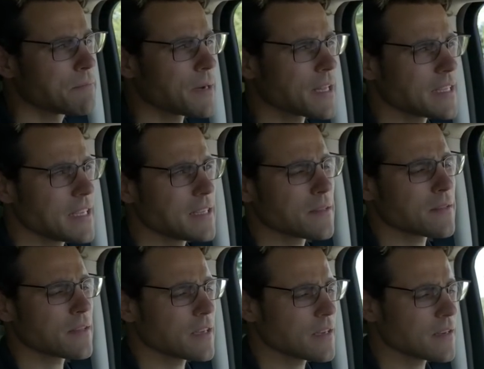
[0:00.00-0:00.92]
But indeed, the
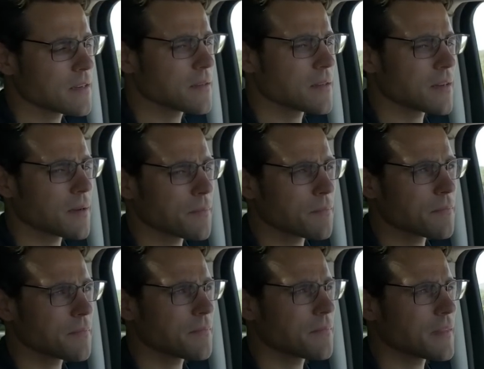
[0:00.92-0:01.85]
thing
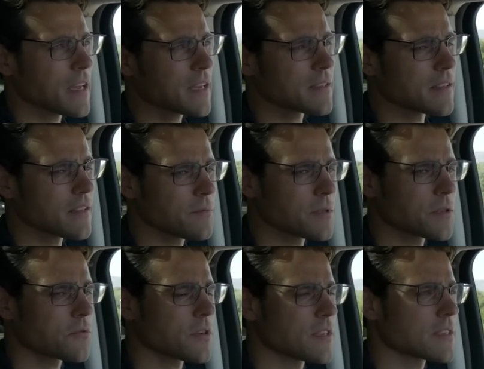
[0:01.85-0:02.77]
there is a little bit
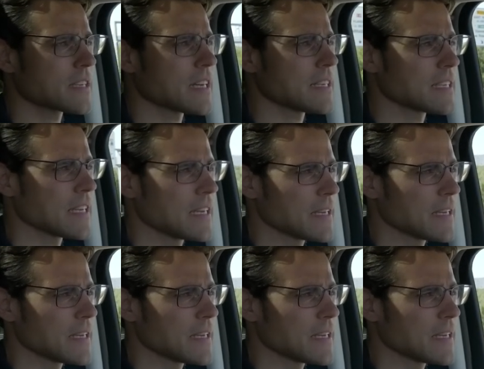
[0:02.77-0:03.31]
to criticize,